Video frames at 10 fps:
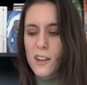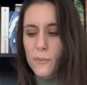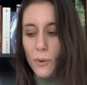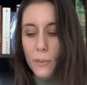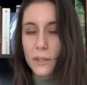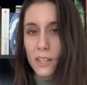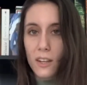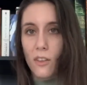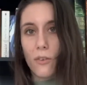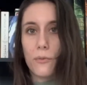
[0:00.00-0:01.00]
Probably like
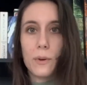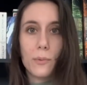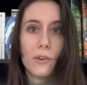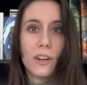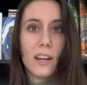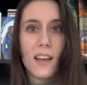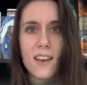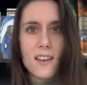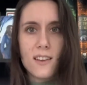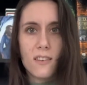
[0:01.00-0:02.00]
a
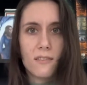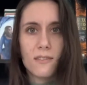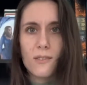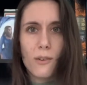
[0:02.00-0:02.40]
3.8 or